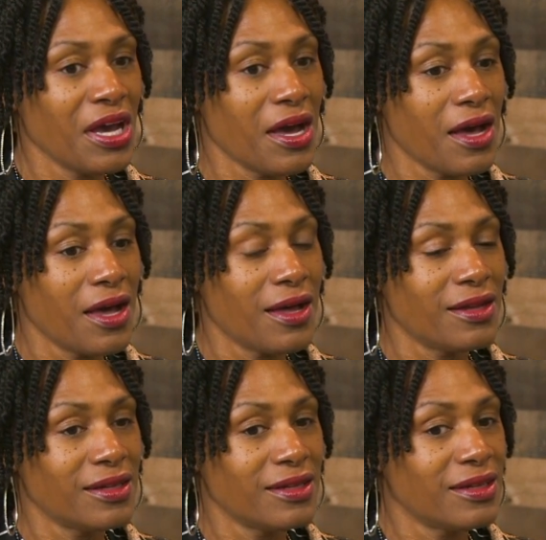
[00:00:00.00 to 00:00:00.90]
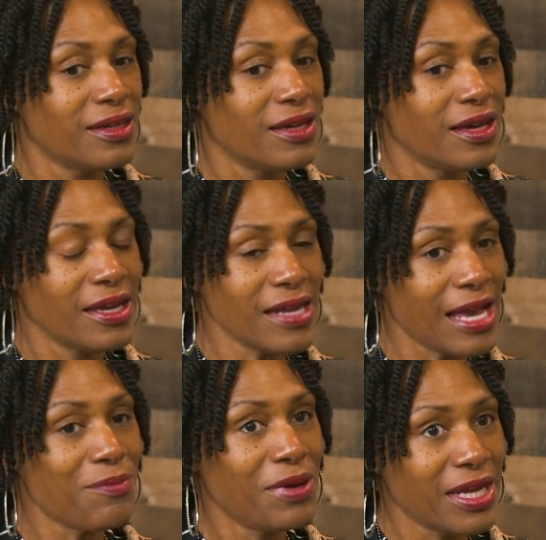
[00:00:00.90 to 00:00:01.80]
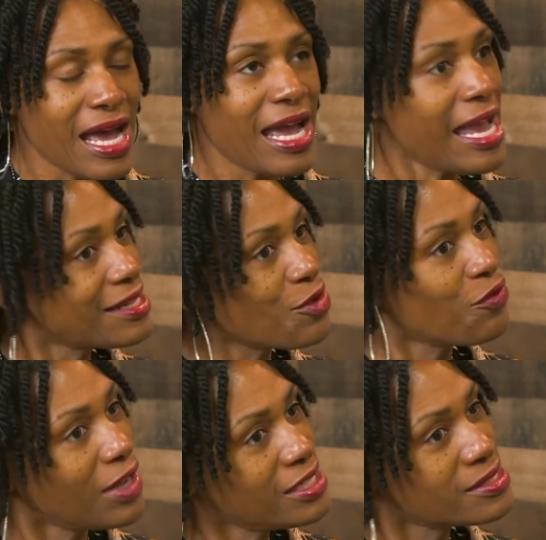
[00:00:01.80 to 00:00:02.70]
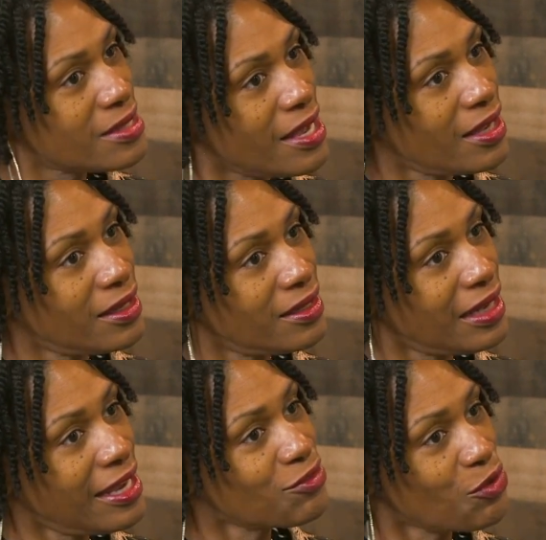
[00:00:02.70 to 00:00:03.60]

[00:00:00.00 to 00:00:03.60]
and but I had to face that. Right. I had